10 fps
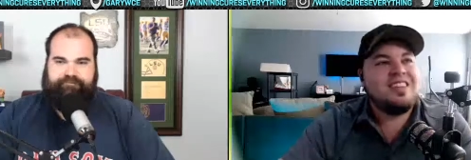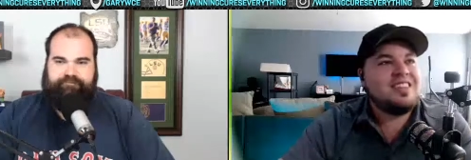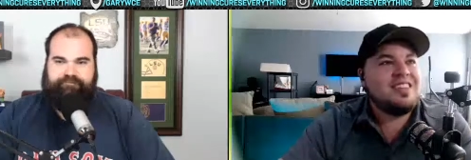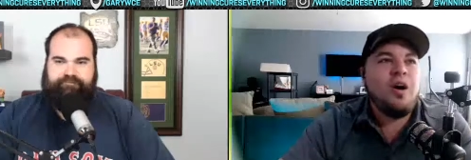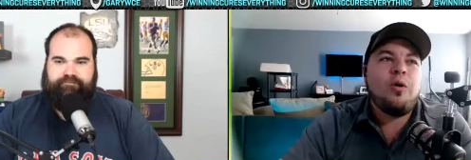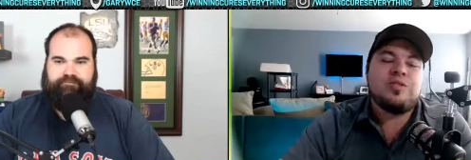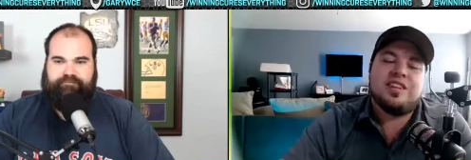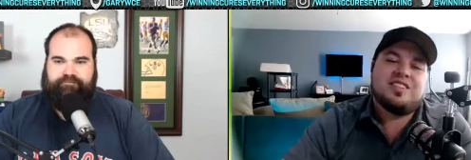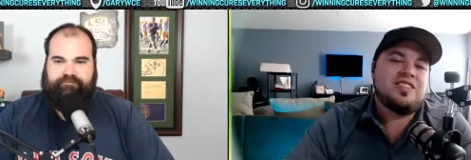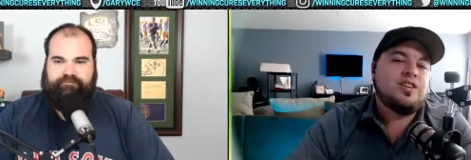Speaker 1: the whole
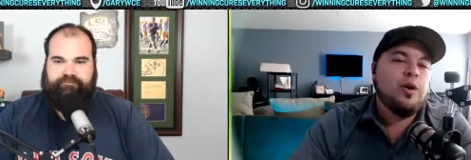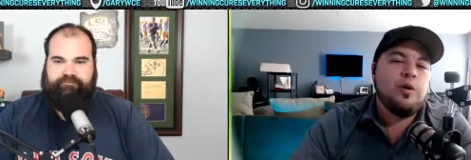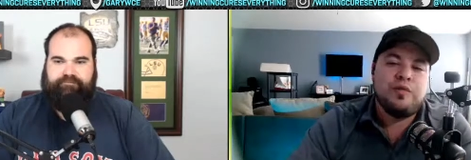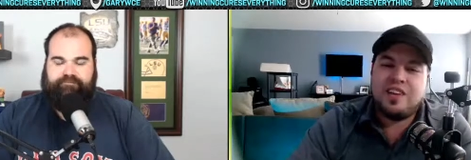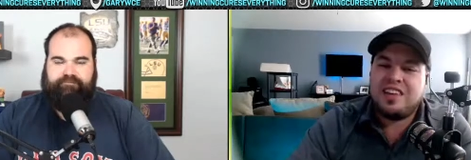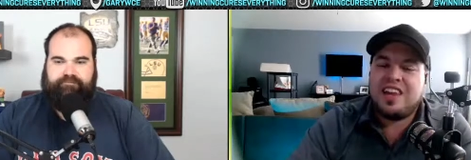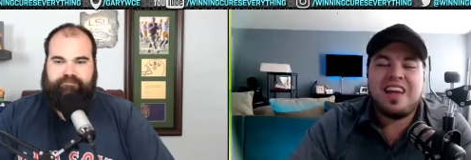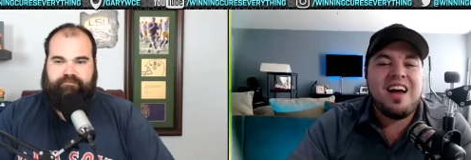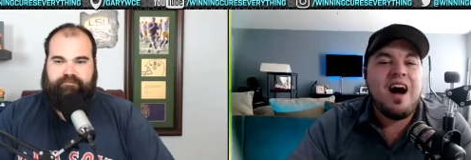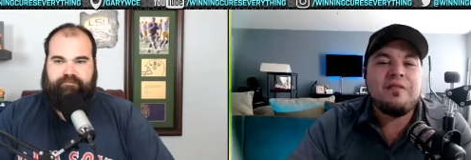thing's goofy. Like
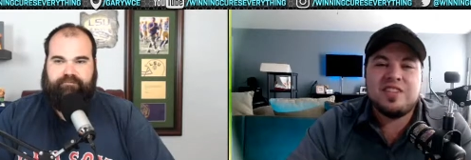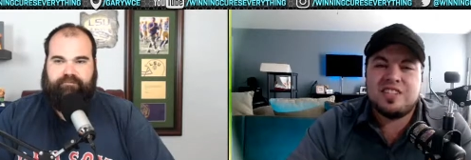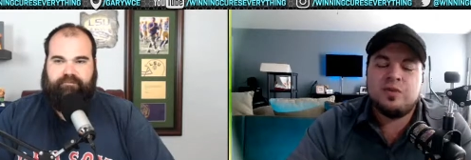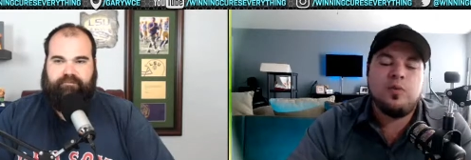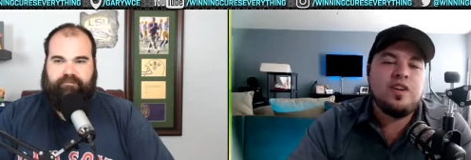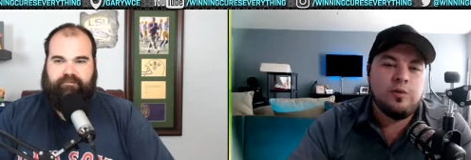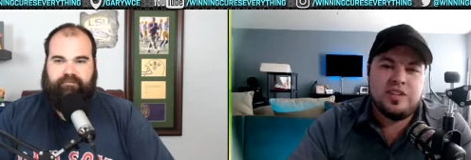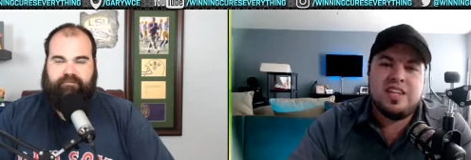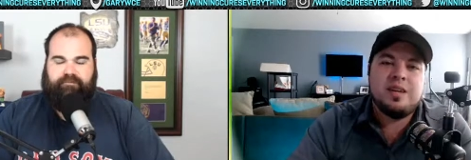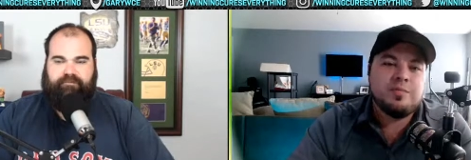obviously, we know
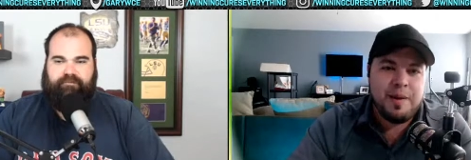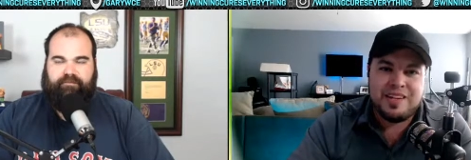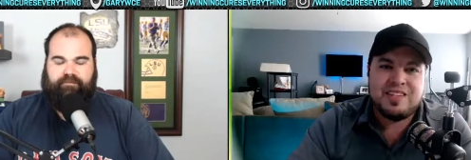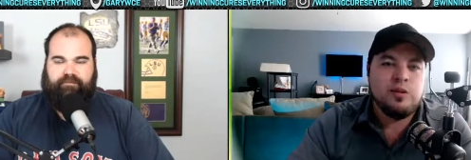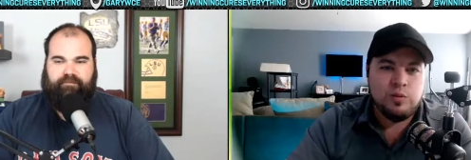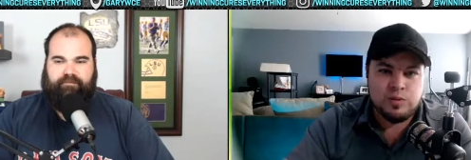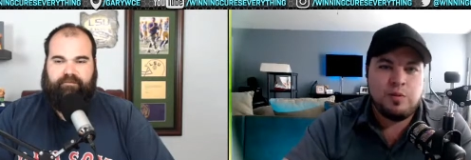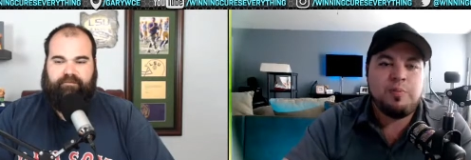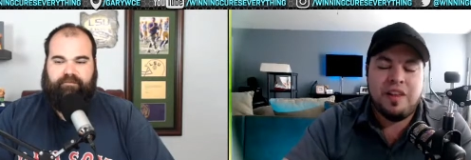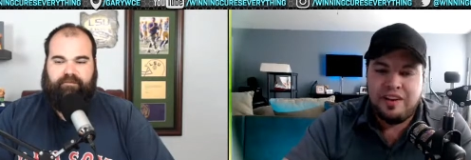that teams make deals
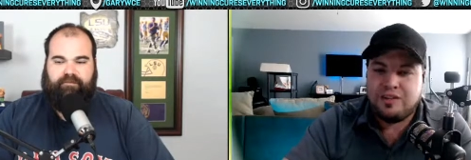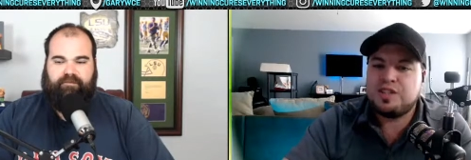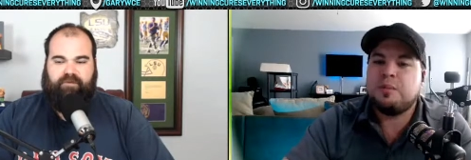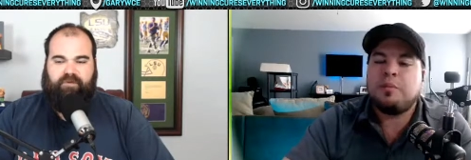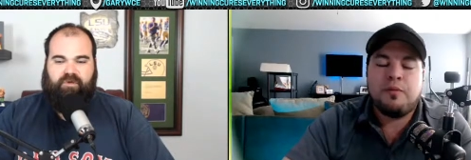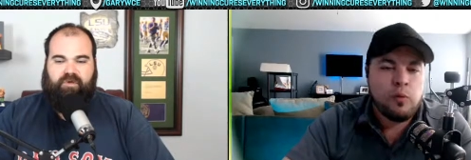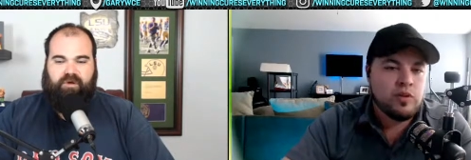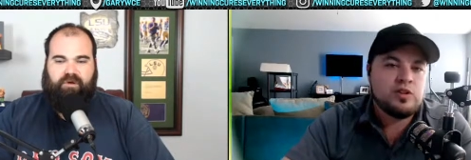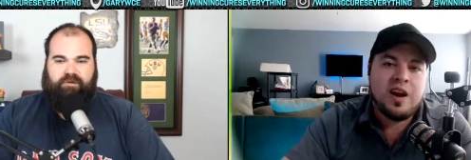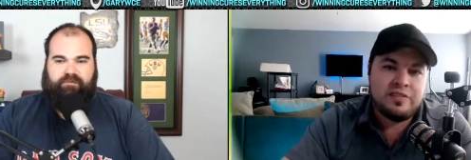with players before
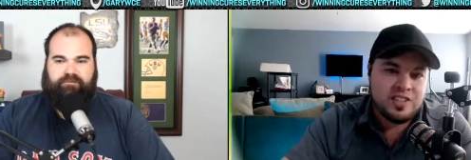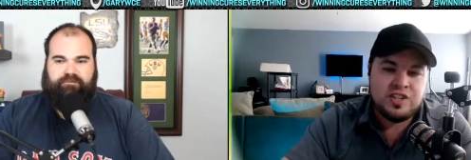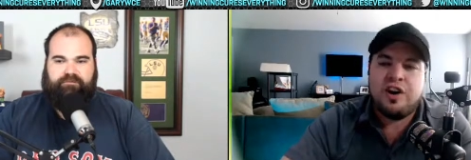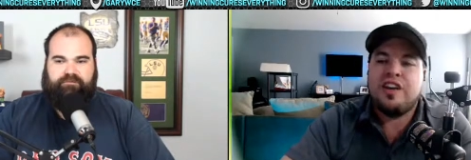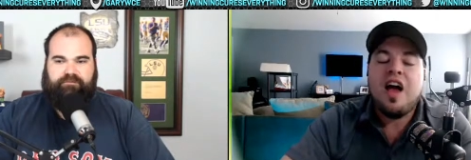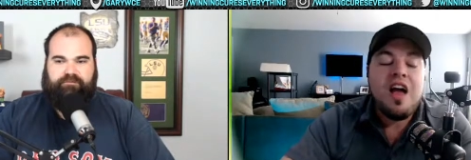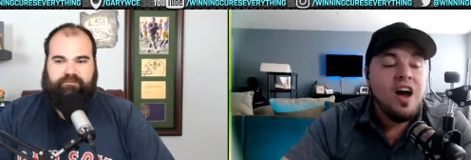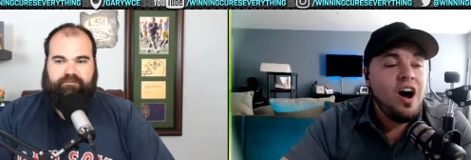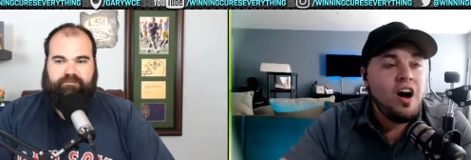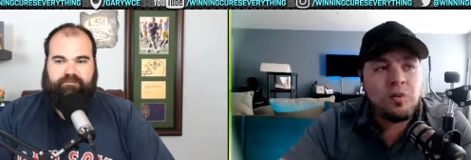the draft is done.
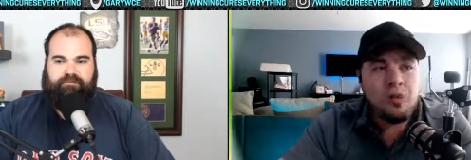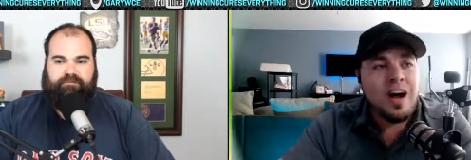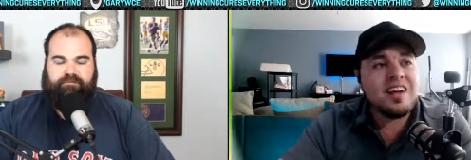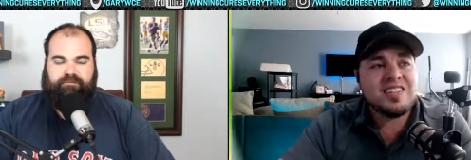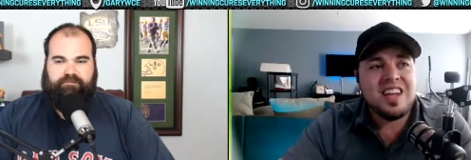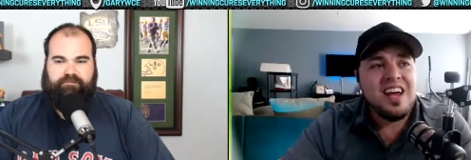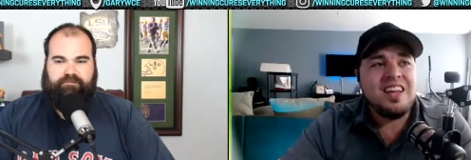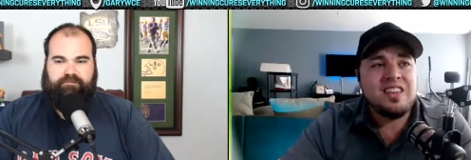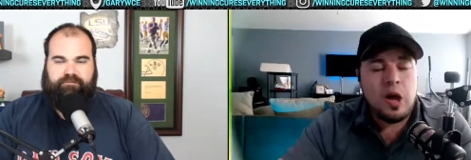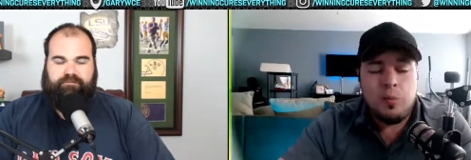Otherwise
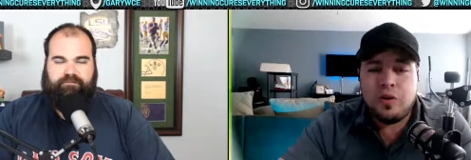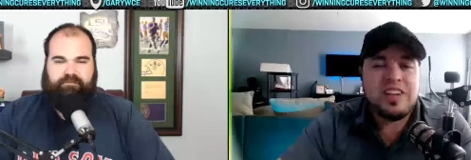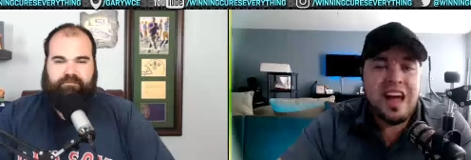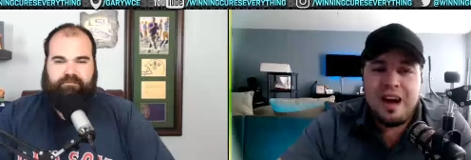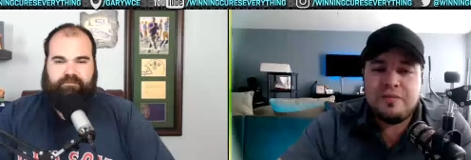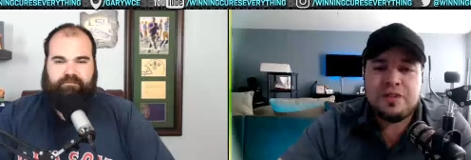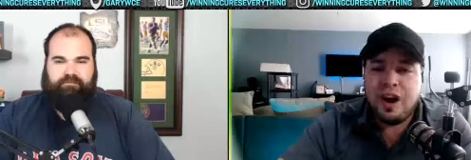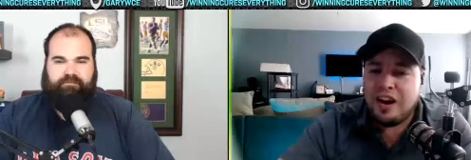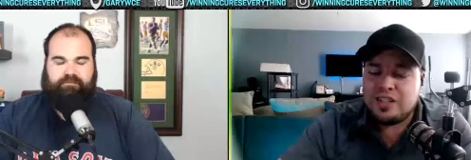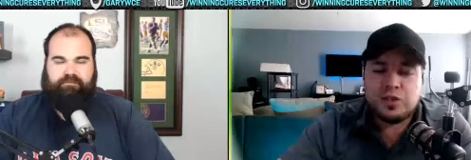they wouldn't have
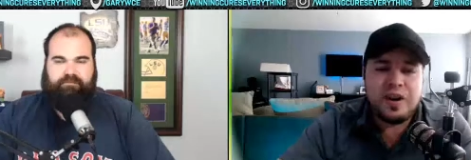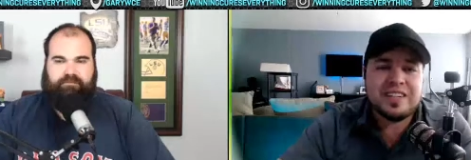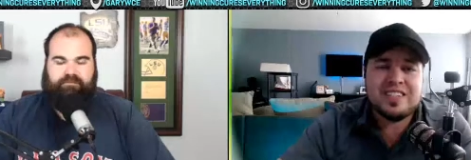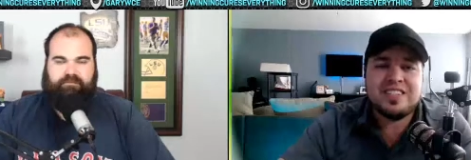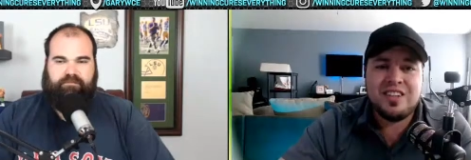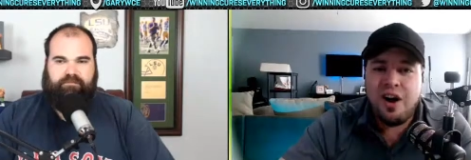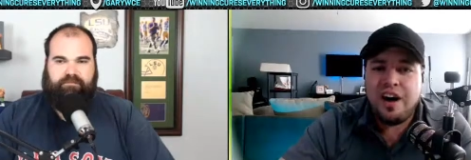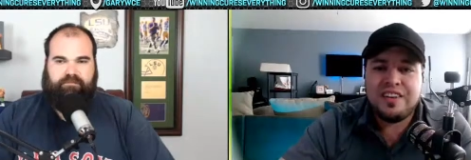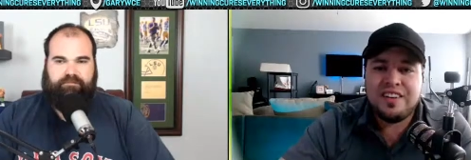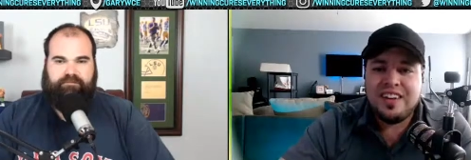contracts
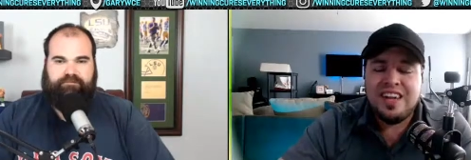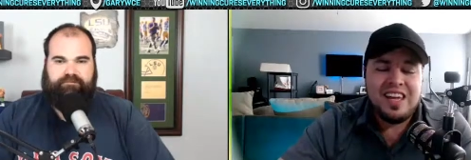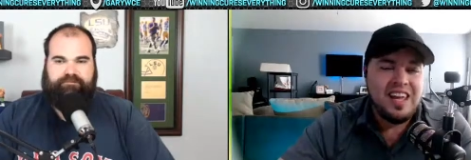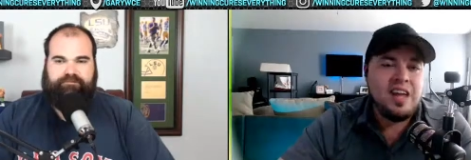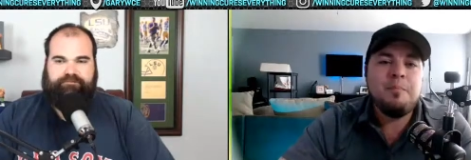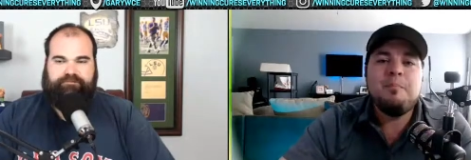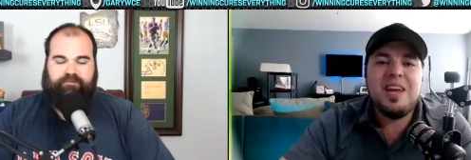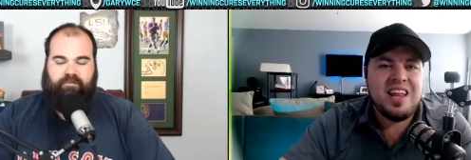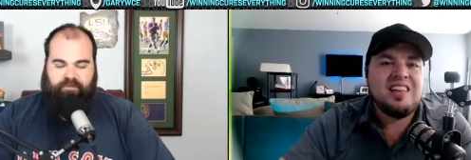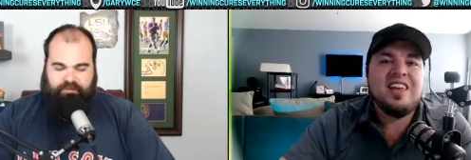done
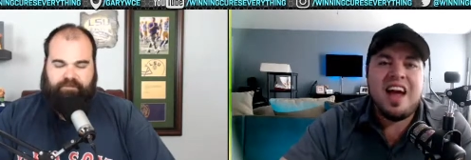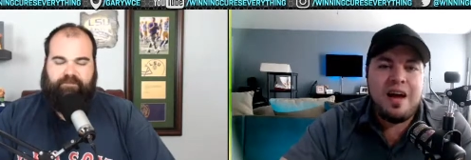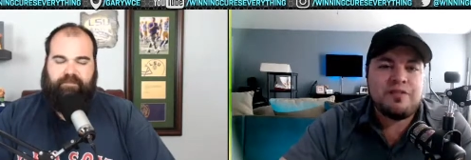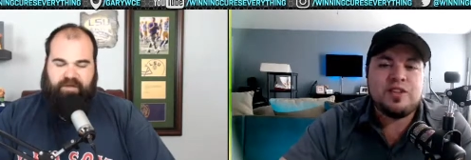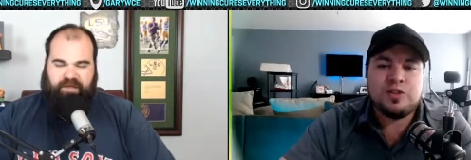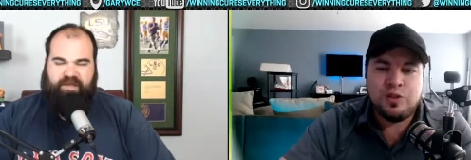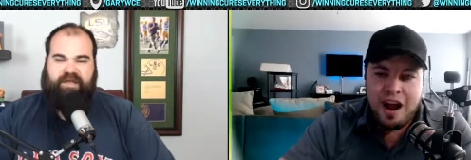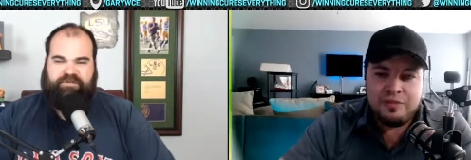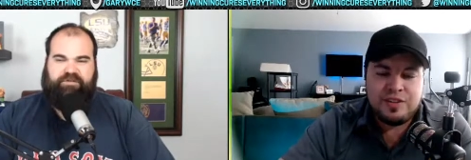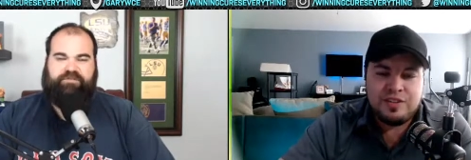immediately after the
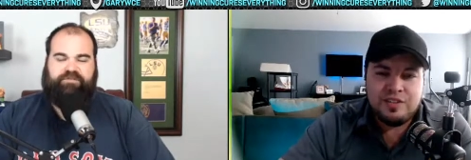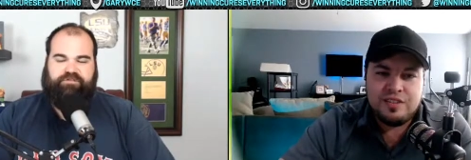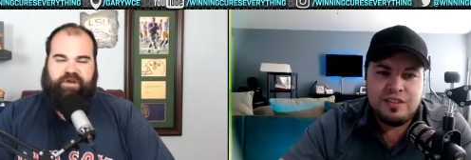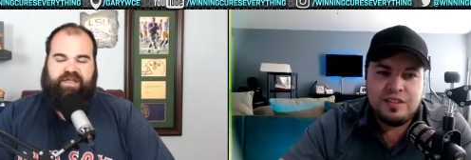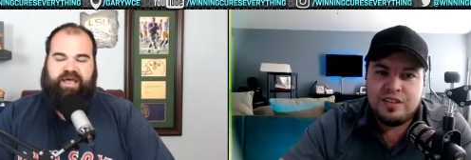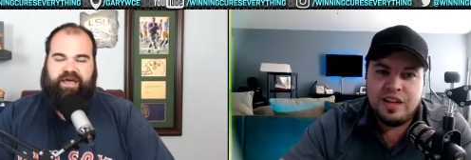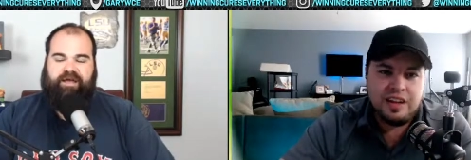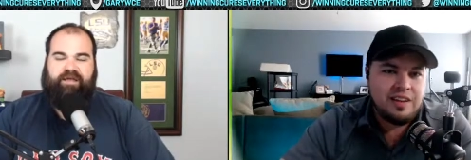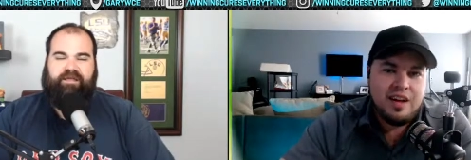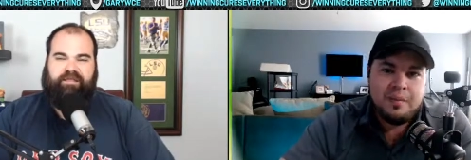draft. As soon as, yeah.
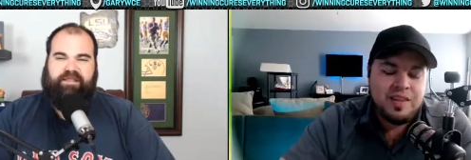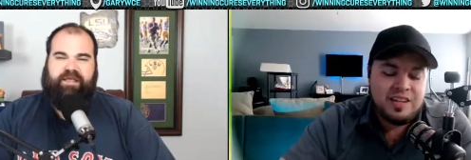Like, I mean, yeah,